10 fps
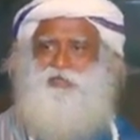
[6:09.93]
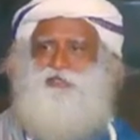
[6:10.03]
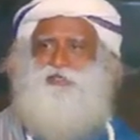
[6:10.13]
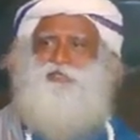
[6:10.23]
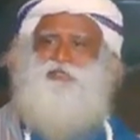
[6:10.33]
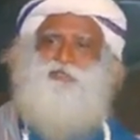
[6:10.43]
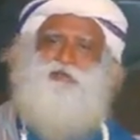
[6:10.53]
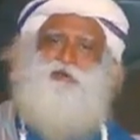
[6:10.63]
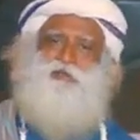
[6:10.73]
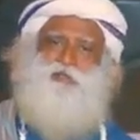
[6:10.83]
isn't it?
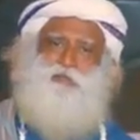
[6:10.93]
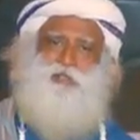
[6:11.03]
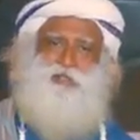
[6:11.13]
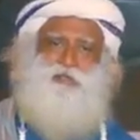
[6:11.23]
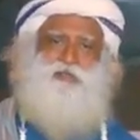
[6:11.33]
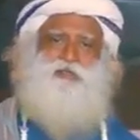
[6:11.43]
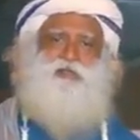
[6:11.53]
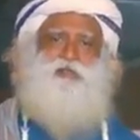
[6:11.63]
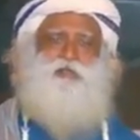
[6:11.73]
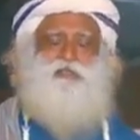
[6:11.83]
Or something.
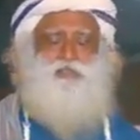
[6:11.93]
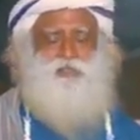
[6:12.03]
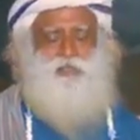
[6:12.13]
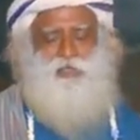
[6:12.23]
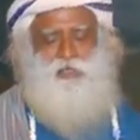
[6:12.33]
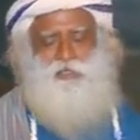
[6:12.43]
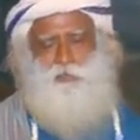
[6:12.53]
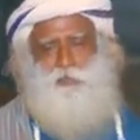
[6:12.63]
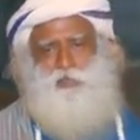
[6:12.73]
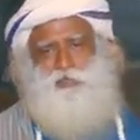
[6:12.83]
It is an
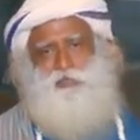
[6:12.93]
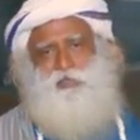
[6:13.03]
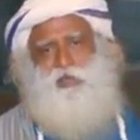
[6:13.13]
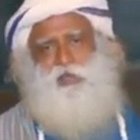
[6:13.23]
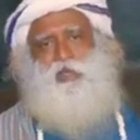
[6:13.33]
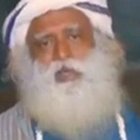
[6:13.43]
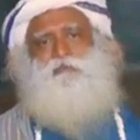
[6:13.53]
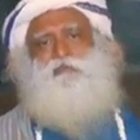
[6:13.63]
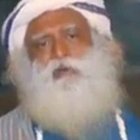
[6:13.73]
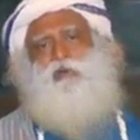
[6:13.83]
arrangement.
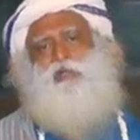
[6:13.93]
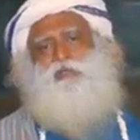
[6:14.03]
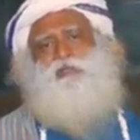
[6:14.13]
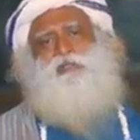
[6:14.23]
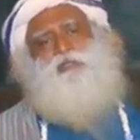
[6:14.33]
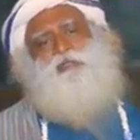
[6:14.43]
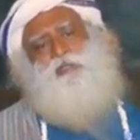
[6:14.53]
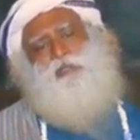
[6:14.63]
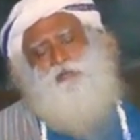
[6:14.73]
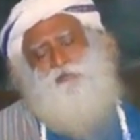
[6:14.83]
How you arrange it?
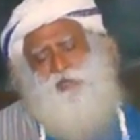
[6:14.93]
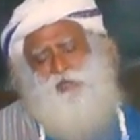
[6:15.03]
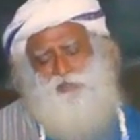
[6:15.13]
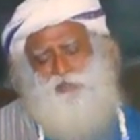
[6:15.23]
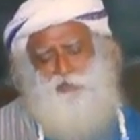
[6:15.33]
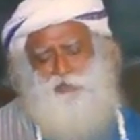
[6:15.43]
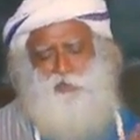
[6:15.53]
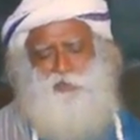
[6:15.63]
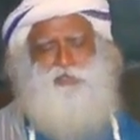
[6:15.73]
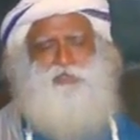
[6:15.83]
Well, it's your
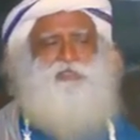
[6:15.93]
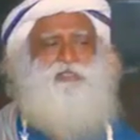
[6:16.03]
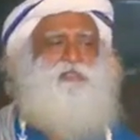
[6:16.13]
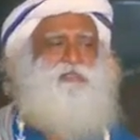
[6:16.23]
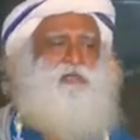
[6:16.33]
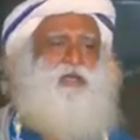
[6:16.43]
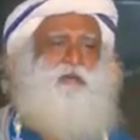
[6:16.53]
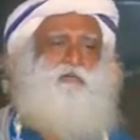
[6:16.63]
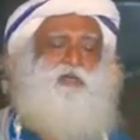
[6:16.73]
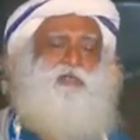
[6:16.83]
choice. I
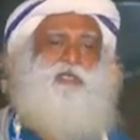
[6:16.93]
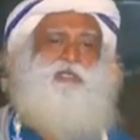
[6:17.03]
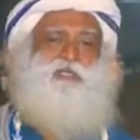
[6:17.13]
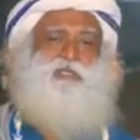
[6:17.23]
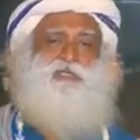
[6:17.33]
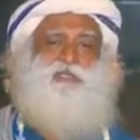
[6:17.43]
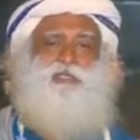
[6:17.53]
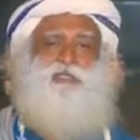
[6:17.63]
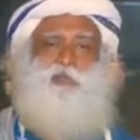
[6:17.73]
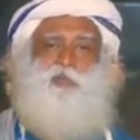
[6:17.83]
am not saying this
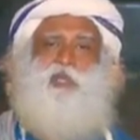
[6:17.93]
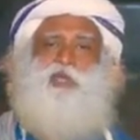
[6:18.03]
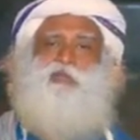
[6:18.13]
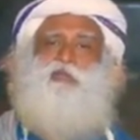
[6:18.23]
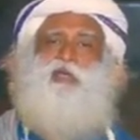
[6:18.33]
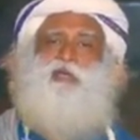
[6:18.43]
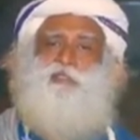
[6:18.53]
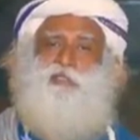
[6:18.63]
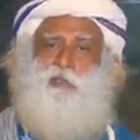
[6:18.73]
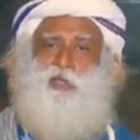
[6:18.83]
is the way or that
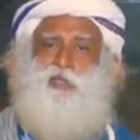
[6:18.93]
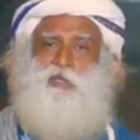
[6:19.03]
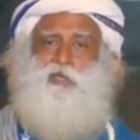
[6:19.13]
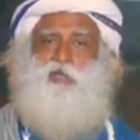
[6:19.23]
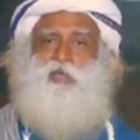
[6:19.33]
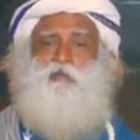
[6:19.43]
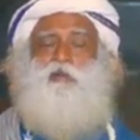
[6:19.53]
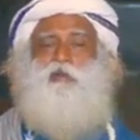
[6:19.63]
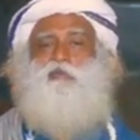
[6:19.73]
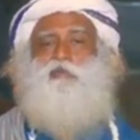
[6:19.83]
is the way,
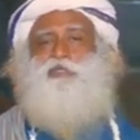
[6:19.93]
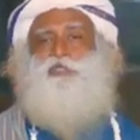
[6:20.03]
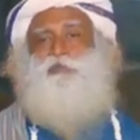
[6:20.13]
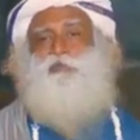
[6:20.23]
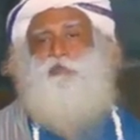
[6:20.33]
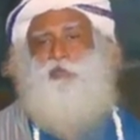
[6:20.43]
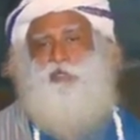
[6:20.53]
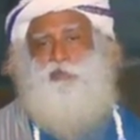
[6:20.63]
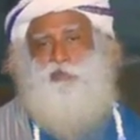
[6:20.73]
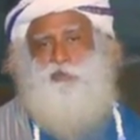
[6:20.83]
but whichever way
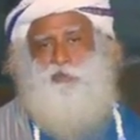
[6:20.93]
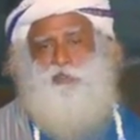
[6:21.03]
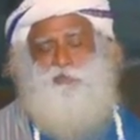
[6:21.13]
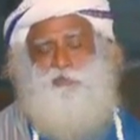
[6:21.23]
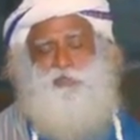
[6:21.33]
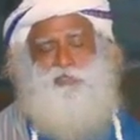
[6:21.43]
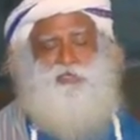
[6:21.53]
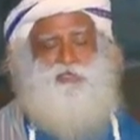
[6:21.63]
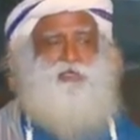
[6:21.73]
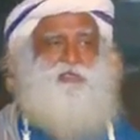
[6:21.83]
you do it, please
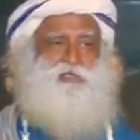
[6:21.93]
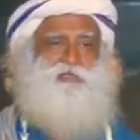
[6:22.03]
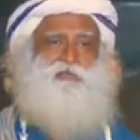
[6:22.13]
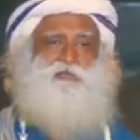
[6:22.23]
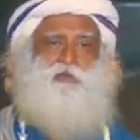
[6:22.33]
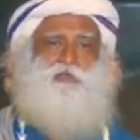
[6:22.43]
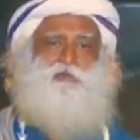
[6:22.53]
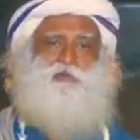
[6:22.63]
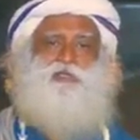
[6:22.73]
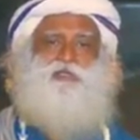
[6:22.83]
conduct it
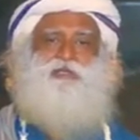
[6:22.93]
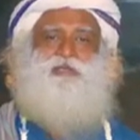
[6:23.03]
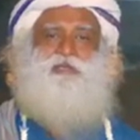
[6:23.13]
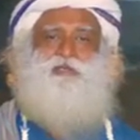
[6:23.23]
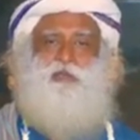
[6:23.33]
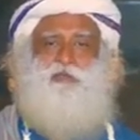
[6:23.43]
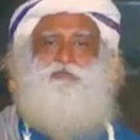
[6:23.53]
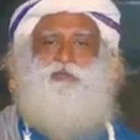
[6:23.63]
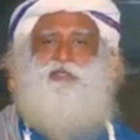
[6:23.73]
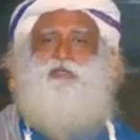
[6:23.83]
responsibly,
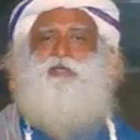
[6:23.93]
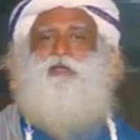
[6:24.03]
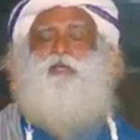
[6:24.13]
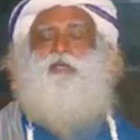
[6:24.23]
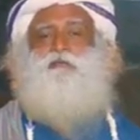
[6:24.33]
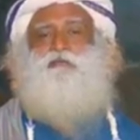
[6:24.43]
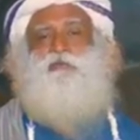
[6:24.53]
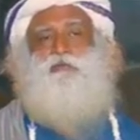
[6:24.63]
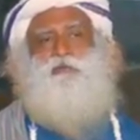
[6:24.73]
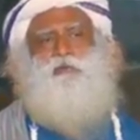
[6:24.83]
joyfully. If
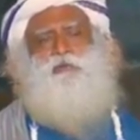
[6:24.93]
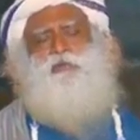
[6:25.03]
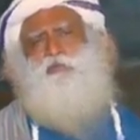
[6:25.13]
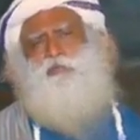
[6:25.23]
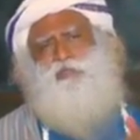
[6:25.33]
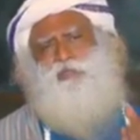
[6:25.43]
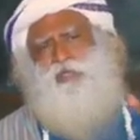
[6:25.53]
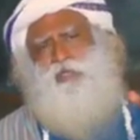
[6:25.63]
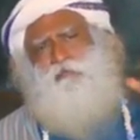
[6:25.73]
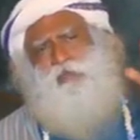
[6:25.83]
they've been saying